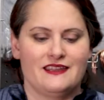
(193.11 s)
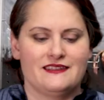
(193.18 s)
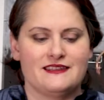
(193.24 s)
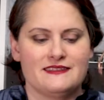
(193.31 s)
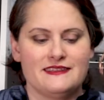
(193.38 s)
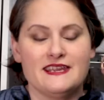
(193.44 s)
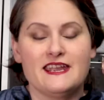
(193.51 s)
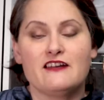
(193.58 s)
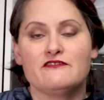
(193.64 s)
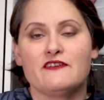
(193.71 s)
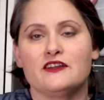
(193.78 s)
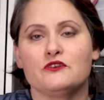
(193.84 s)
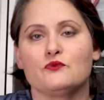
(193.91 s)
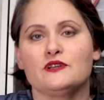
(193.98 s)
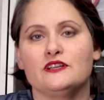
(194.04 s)
The thing I
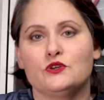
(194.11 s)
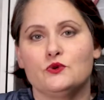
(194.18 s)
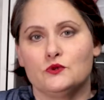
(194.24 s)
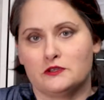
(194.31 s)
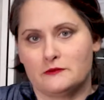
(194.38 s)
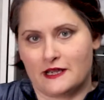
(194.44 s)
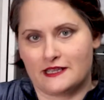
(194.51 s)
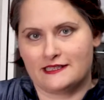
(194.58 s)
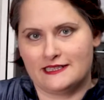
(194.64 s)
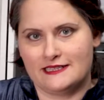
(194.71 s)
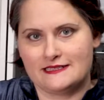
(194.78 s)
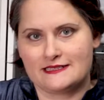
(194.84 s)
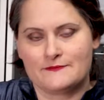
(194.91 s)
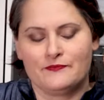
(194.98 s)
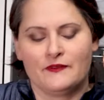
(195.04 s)
find really cool about
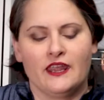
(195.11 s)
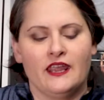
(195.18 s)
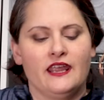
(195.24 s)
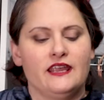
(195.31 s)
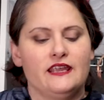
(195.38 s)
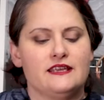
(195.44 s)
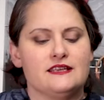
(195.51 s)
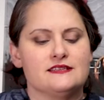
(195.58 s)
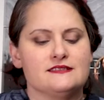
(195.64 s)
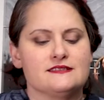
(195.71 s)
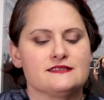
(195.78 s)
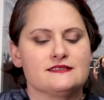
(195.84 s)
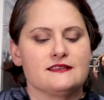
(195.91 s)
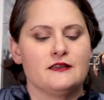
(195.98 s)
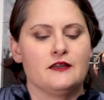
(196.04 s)
these
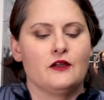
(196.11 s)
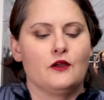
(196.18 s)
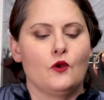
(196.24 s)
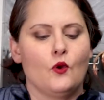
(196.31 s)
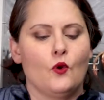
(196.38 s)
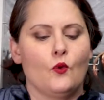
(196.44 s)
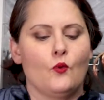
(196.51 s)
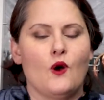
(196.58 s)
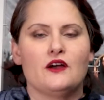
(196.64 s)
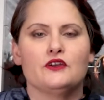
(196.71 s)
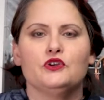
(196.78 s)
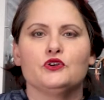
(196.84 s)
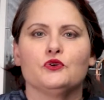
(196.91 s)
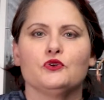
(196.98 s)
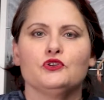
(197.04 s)
is while
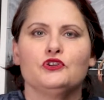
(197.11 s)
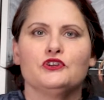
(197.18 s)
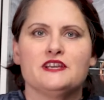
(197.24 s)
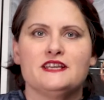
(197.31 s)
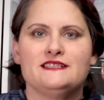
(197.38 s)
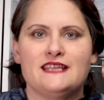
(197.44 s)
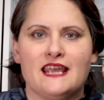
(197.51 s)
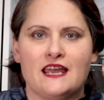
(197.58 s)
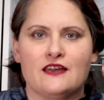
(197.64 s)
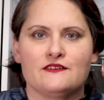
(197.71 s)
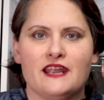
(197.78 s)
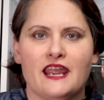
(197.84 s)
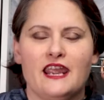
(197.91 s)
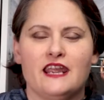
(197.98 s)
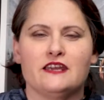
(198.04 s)
you're looking
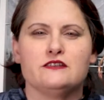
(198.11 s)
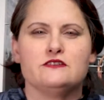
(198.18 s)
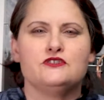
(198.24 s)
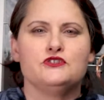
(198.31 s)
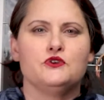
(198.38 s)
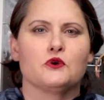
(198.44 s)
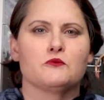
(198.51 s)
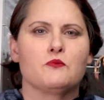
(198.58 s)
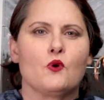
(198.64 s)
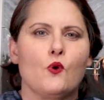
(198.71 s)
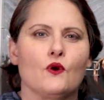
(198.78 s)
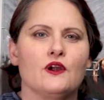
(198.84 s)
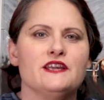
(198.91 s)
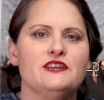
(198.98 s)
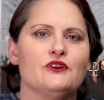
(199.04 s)
down and you're
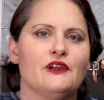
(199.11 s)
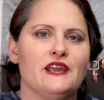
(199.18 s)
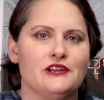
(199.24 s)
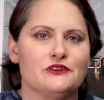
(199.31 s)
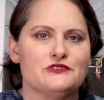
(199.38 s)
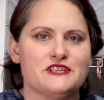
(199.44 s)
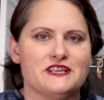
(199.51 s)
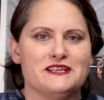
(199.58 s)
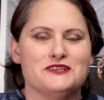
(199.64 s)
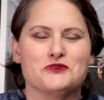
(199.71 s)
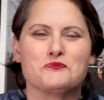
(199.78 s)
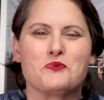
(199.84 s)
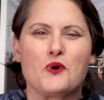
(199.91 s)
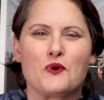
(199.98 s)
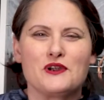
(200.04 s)
pouring your energy and you're
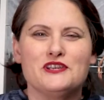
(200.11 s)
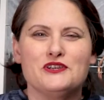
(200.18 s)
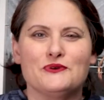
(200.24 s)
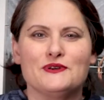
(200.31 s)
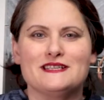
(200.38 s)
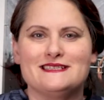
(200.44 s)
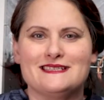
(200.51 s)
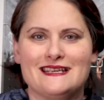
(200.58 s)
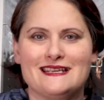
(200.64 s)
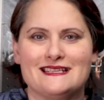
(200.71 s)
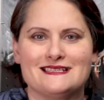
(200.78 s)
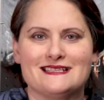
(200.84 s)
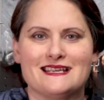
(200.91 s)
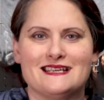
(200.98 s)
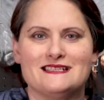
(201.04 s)
pouring your
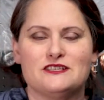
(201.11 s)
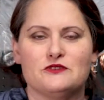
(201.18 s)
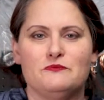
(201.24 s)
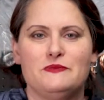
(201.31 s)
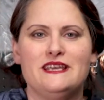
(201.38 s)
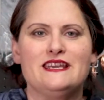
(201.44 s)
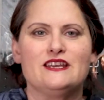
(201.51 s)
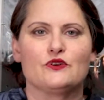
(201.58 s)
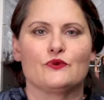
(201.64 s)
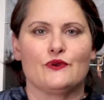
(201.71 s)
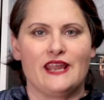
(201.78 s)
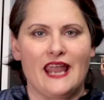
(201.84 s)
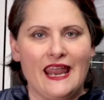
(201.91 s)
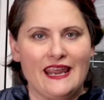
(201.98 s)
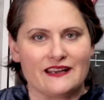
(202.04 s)
intent into being
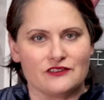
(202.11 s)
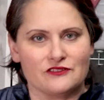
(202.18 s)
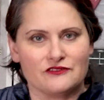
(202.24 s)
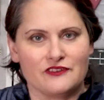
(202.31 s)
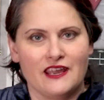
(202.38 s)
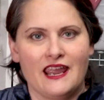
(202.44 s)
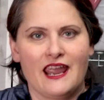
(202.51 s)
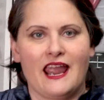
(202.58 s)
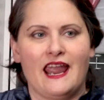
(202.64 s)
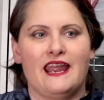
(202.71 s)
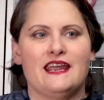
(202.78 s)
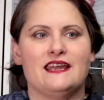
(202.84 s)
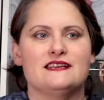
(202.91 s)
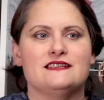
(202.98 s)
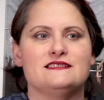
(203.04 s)
creative
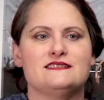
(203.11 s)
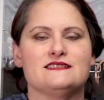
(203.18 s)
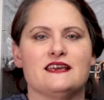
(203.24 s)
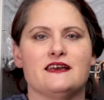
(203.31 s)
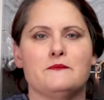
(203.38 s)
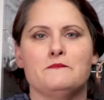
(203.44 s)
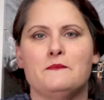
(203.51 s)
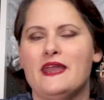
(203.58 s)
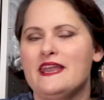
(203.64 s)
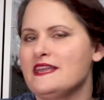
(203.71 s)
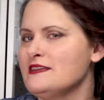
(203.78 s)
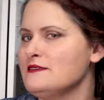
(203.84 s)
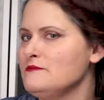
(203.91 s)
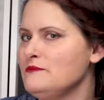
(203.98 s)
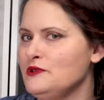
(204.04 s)
and
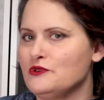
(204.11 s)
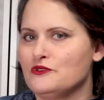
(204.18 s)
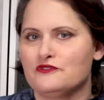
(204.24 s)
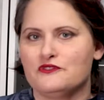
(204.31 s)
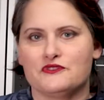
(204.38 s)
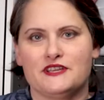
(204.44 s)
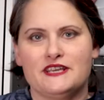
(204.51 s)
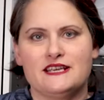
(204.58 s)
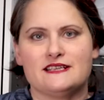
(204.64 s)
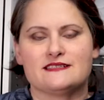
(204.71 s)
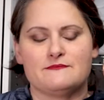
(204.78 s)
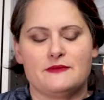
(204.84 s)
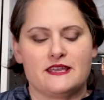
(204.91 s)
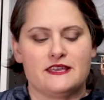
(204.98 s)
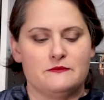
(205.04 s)
making beautiful things
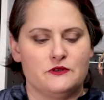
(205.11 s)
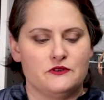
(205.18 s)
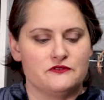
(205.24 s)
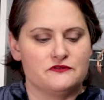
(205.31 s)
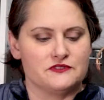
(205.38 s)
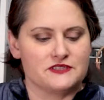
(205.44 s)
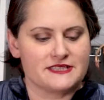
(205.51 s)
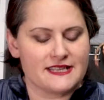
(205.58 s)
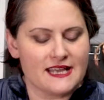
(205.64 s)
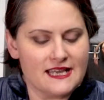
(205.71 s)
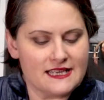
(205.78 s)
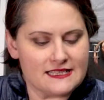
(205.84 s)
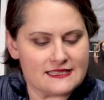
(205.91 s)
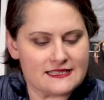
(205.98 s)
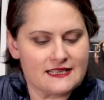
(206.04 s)
and making beautiful
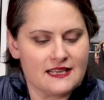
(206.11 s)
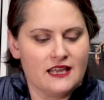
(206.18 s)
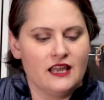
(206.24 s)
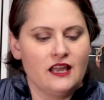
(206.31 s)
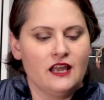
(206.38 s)
designs,